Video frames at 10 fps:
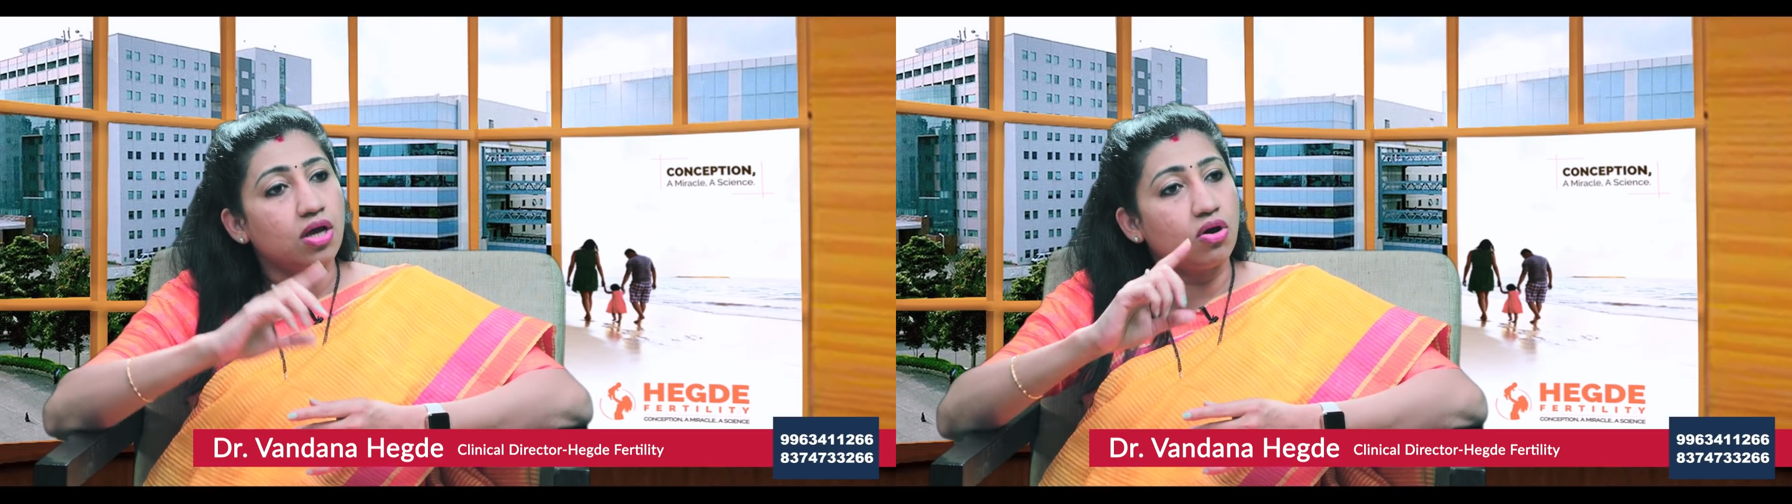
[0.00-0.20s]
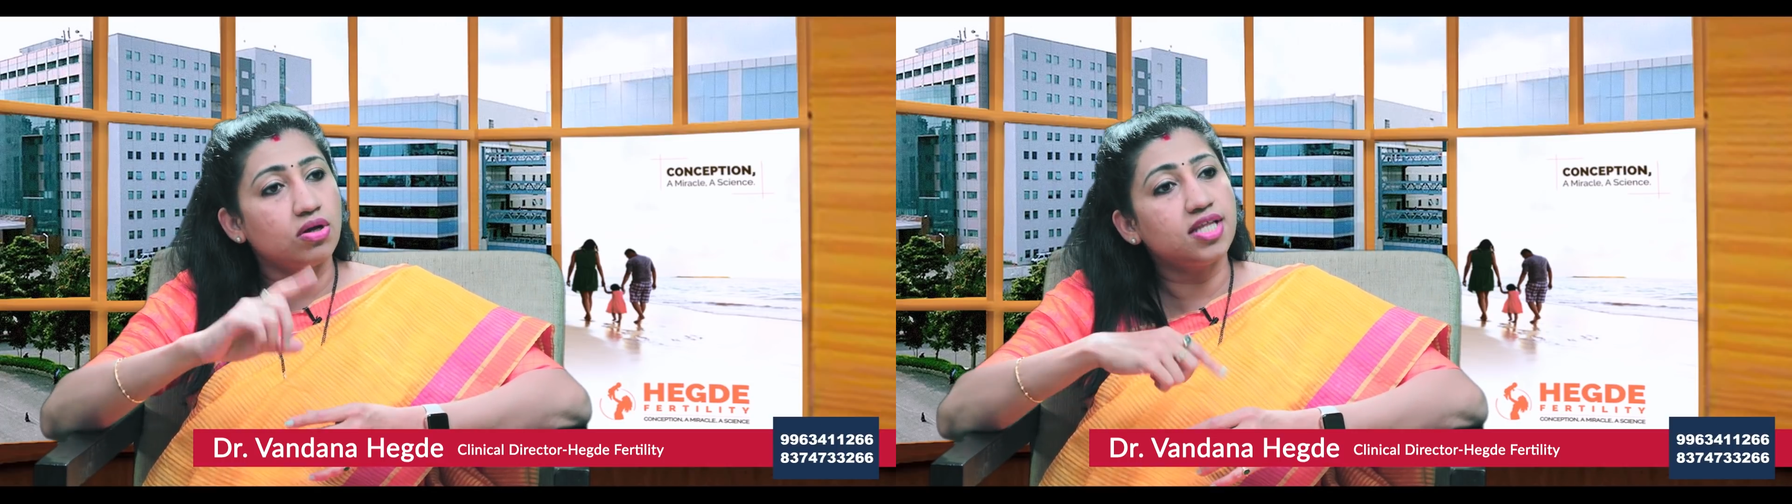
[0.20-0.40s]

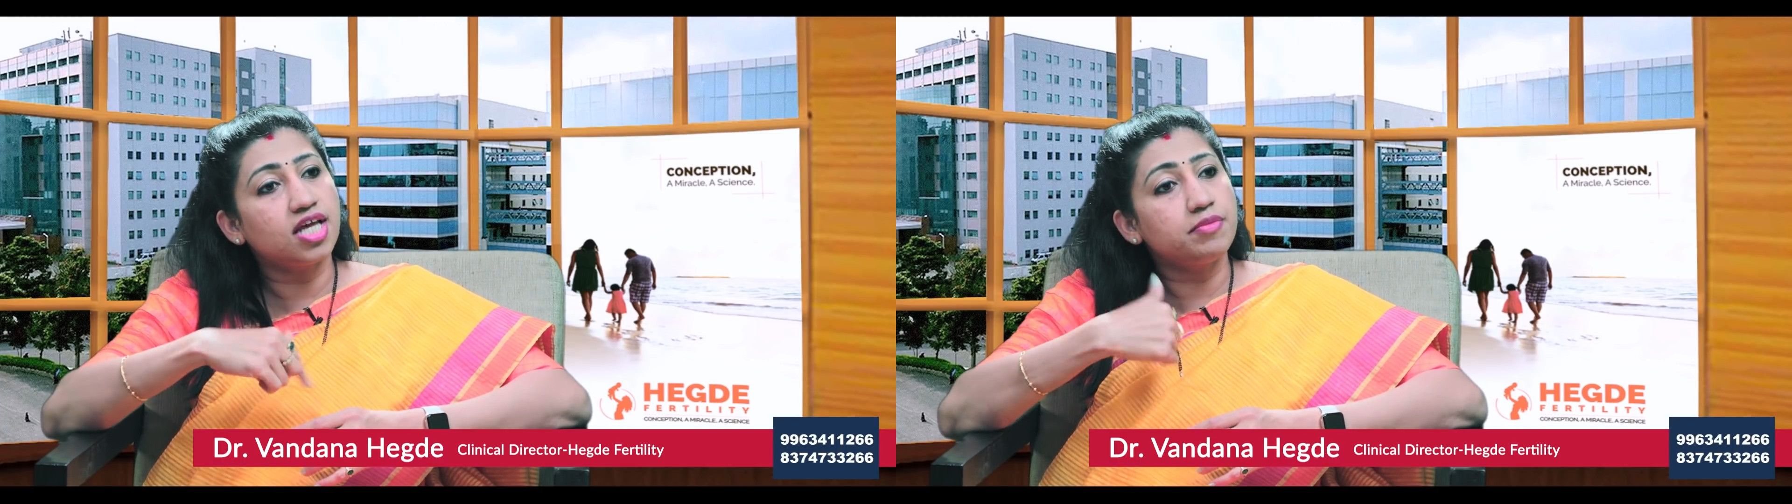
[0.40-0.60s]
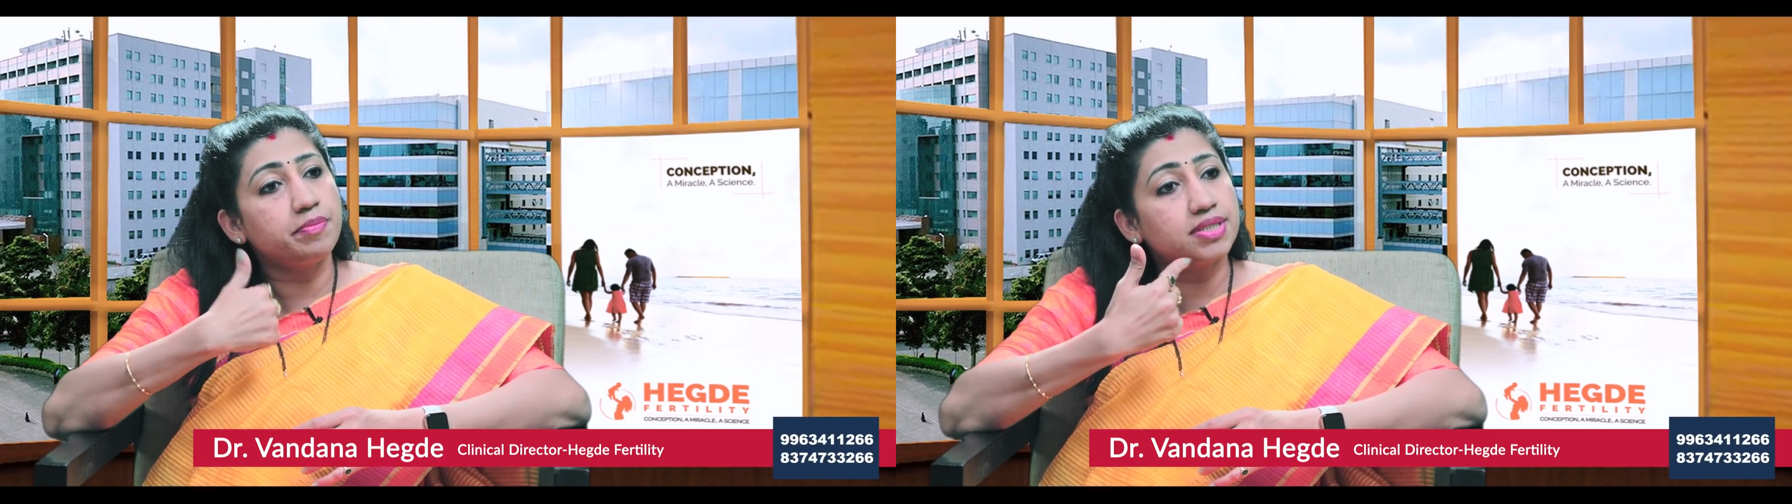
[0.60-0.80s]
Or
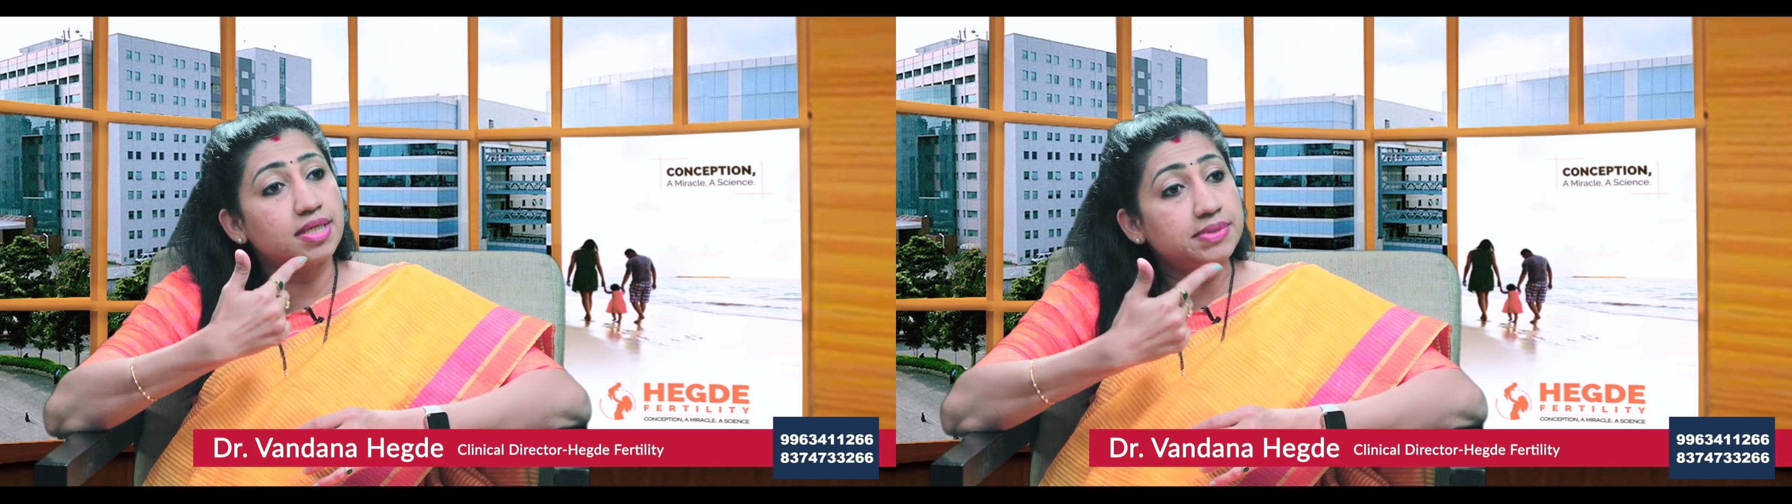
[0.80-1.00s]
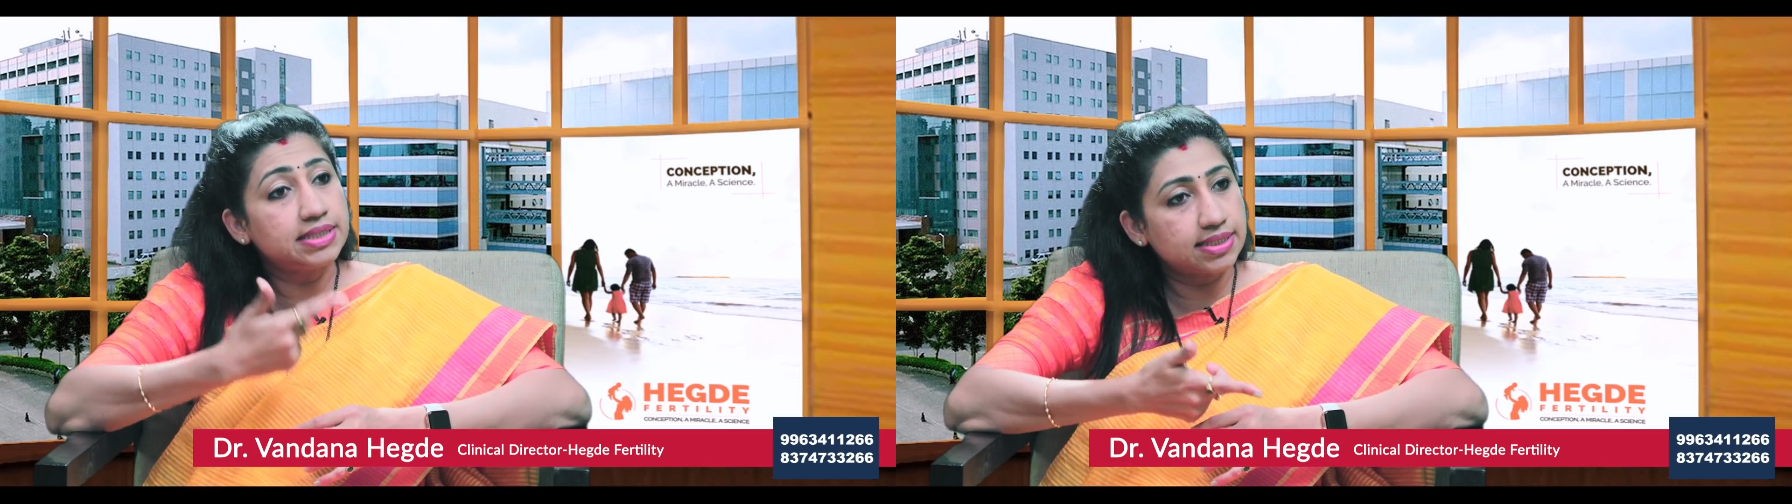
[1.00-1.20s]
there may be
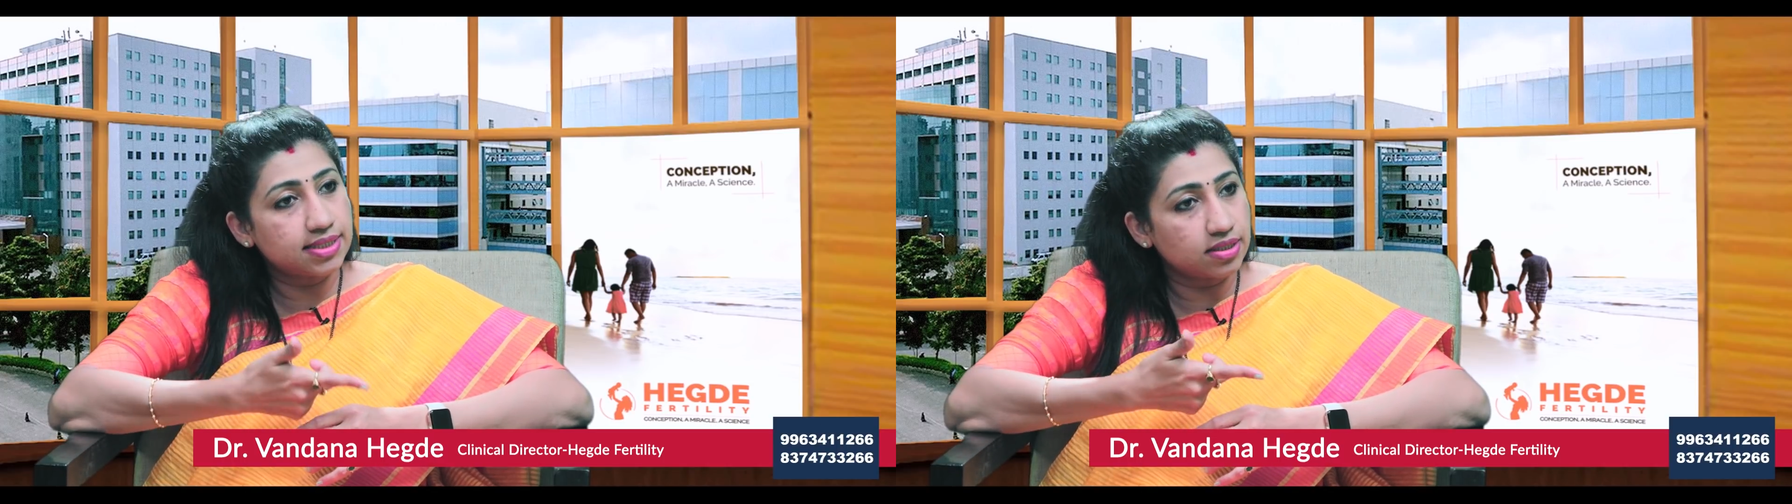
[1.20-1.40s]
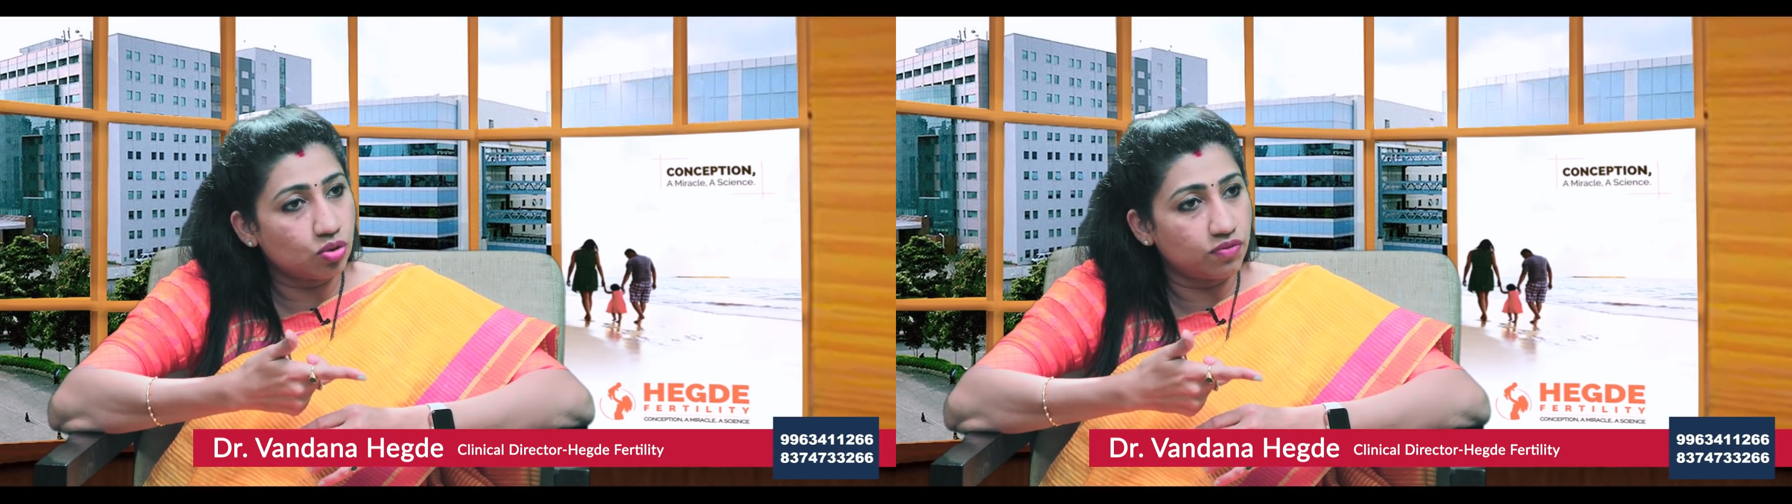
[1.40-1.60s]
some
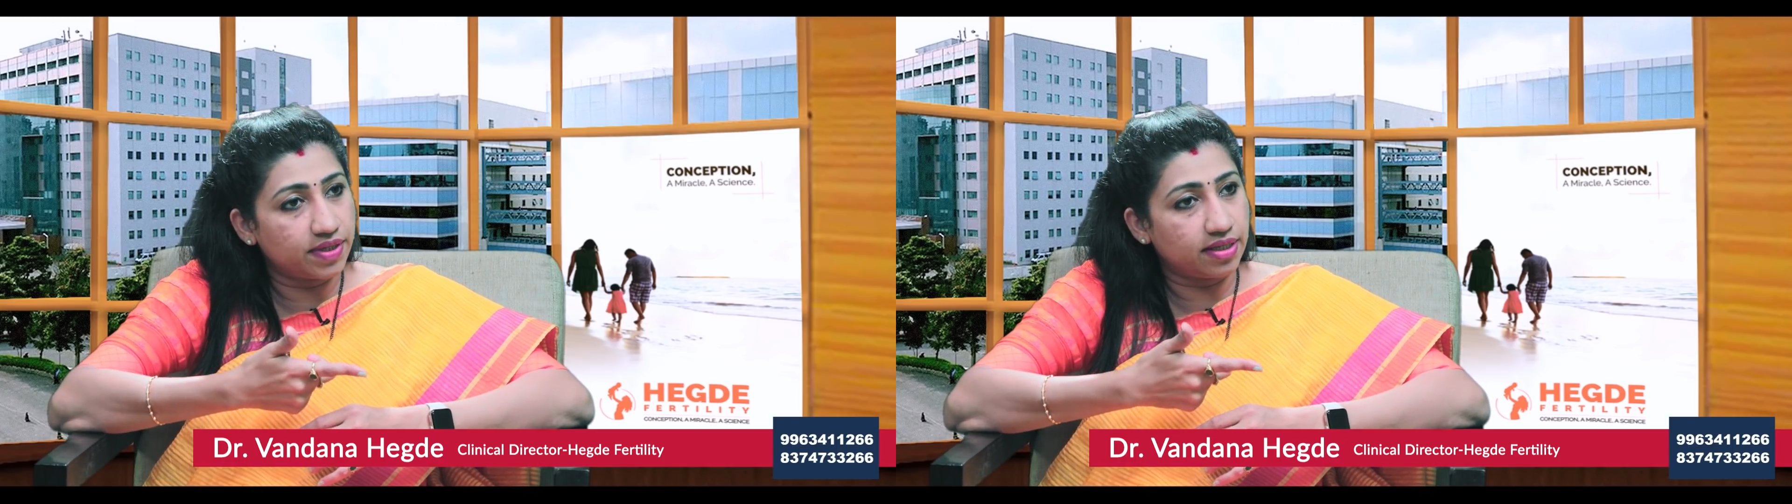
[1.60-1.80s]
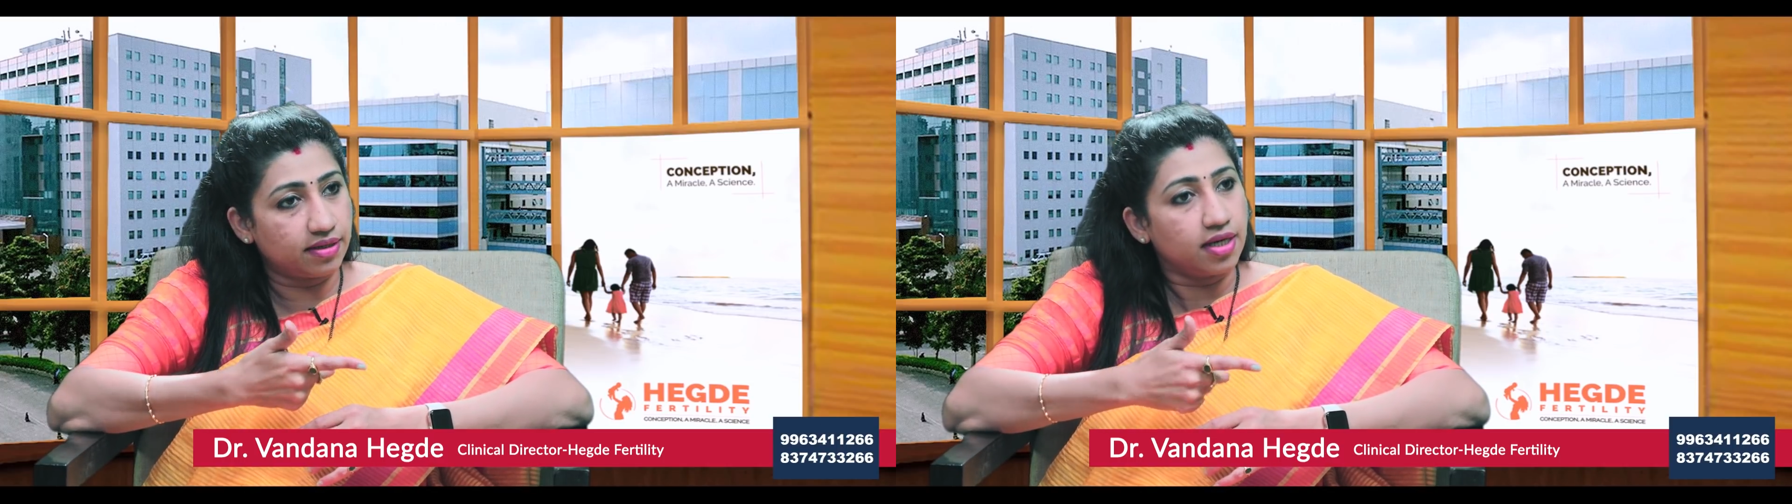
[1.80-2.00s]
cysts in the ovary.